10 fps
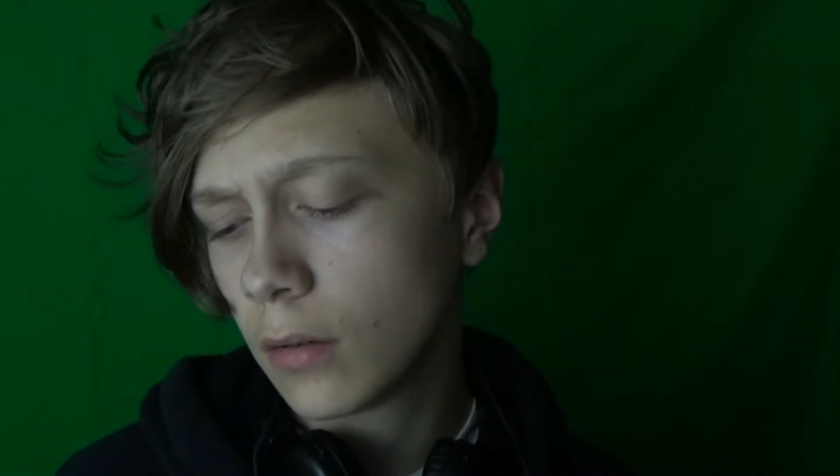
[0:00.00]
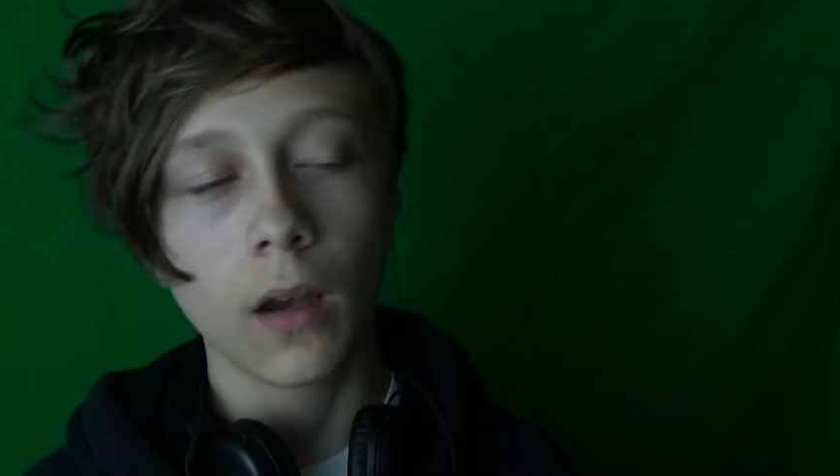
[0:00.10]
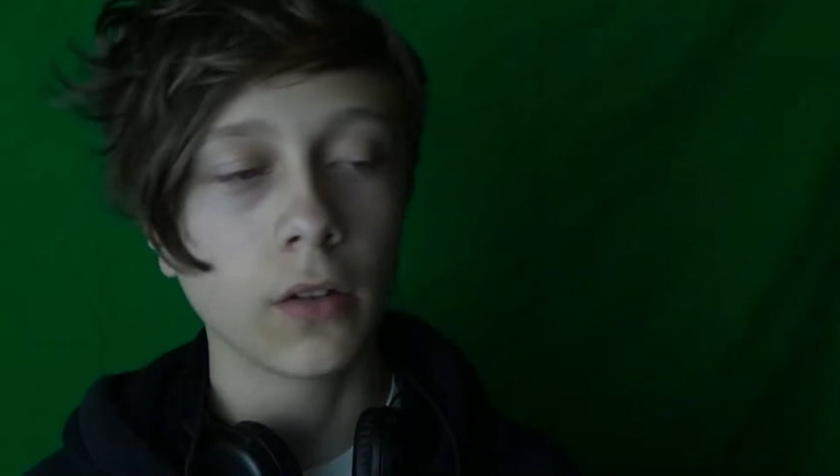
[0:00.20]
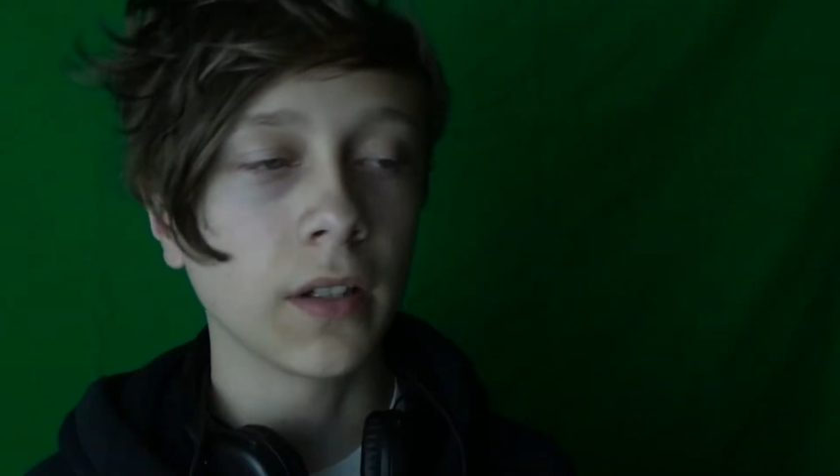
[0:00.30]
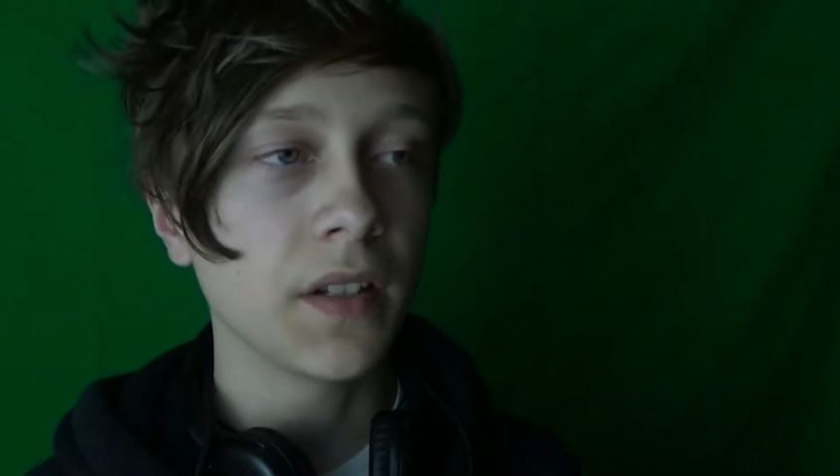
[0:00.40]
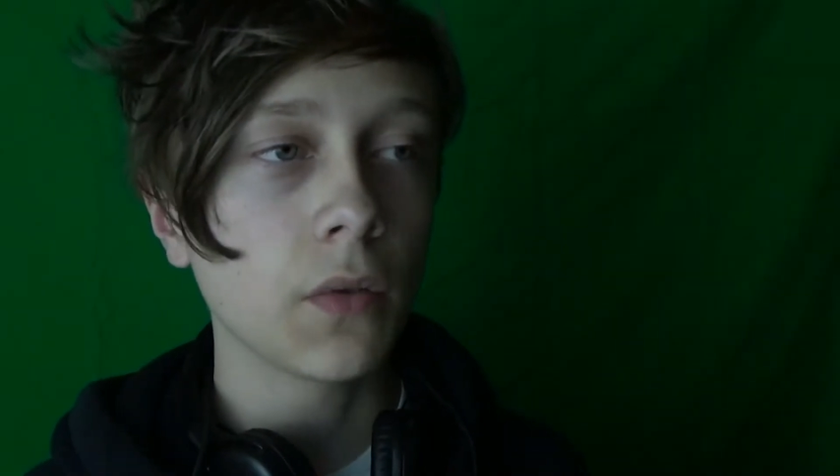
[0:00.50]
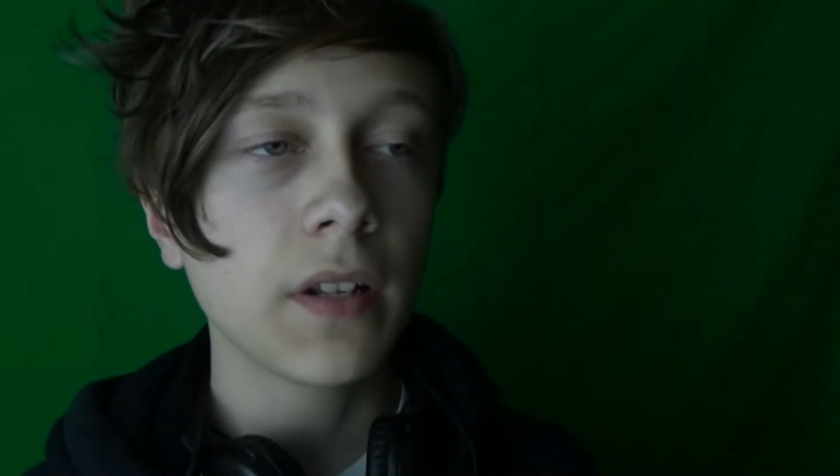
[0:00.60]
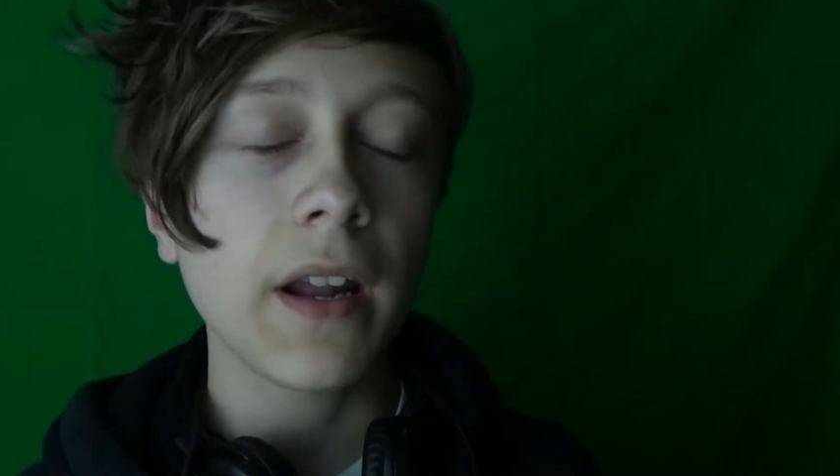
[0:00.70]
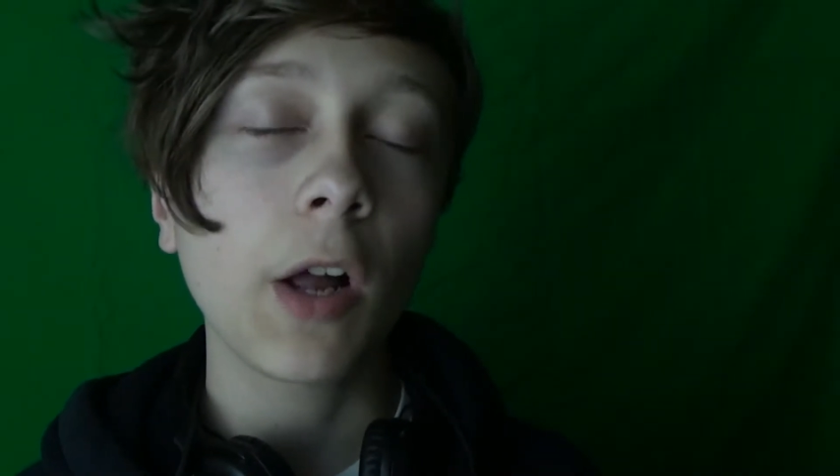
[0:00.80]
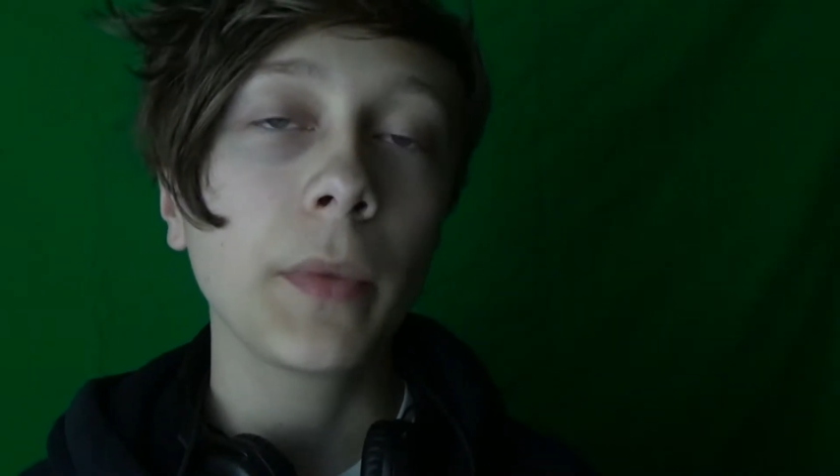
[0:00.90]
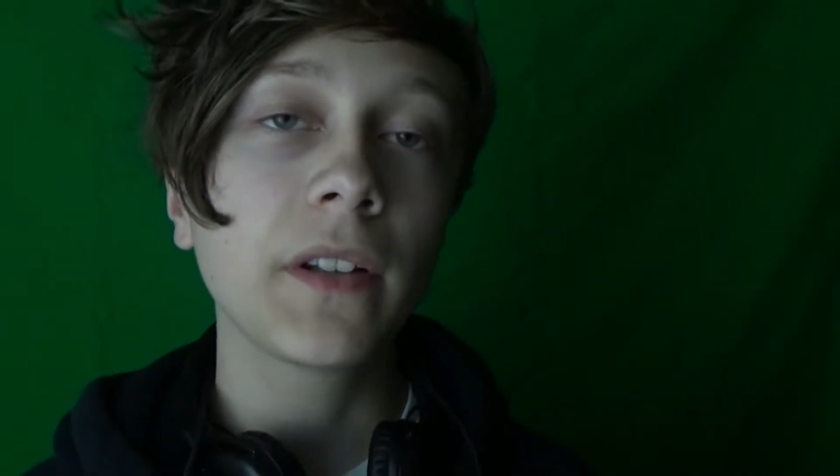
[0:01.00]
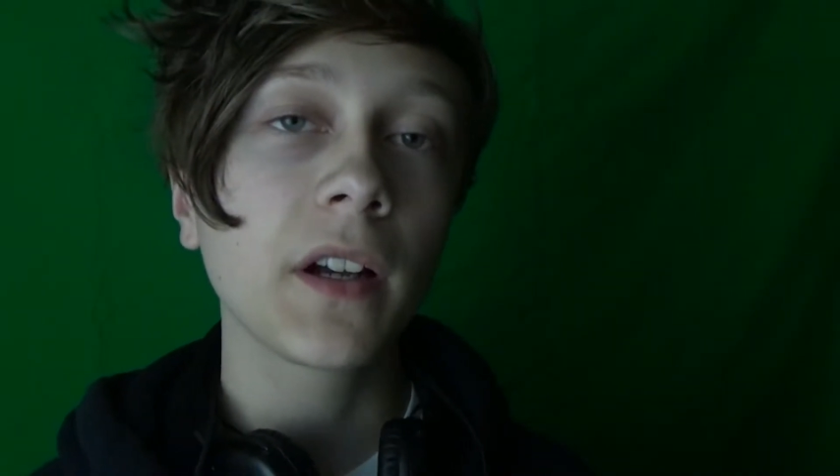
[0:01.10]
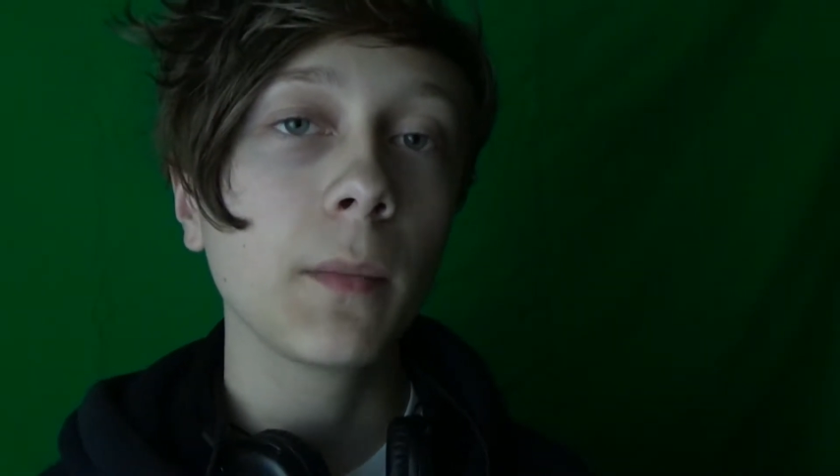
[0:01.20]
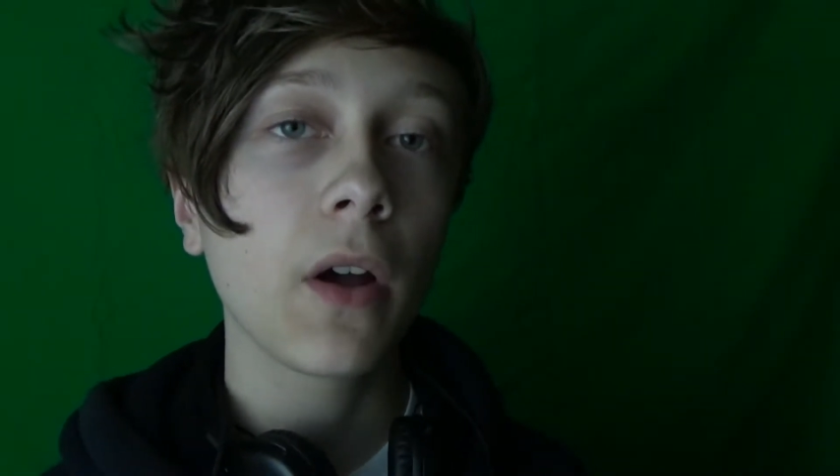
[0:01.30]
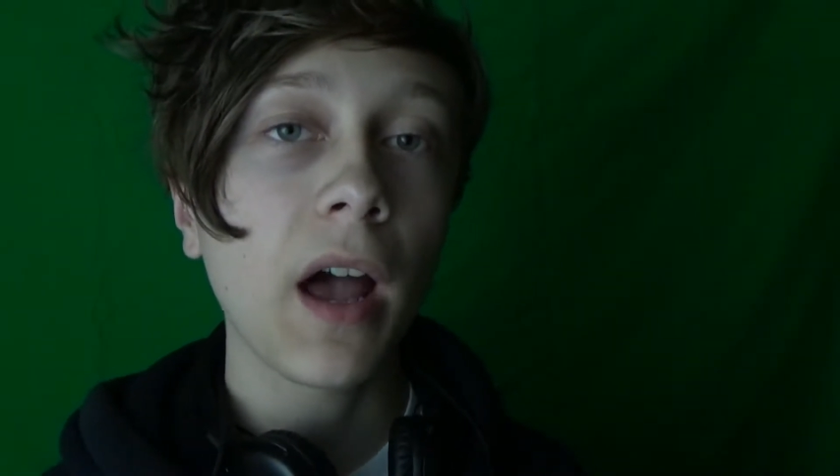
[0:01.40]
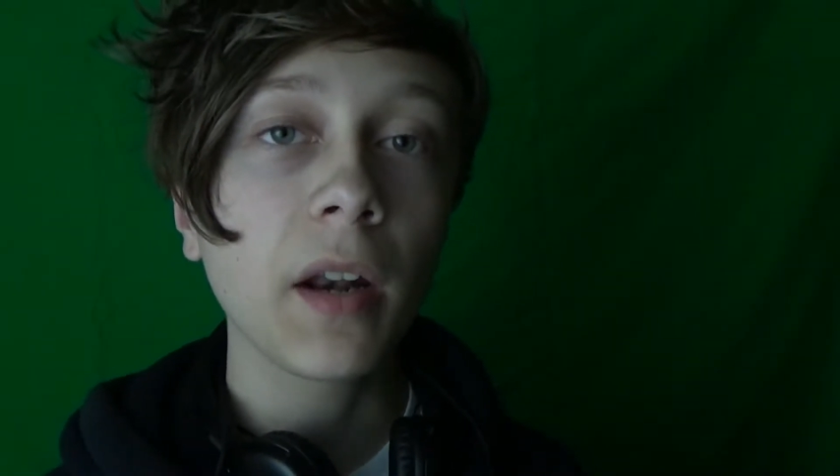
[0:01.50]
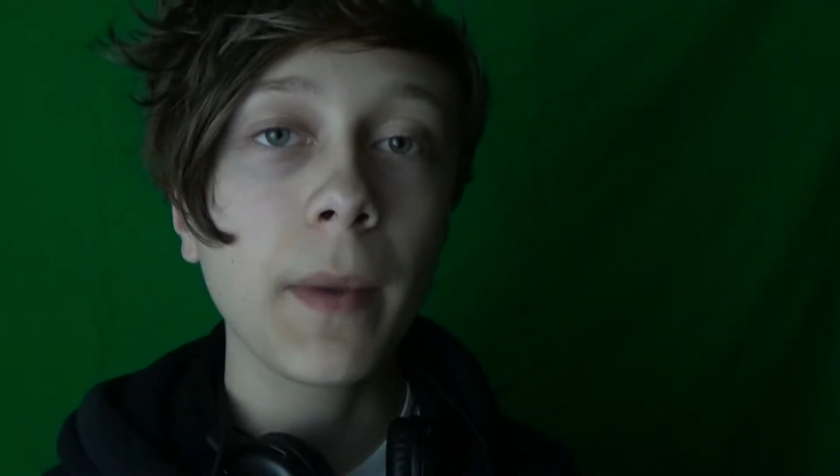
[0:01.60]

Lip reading: Okay, so today I'll be talking about how to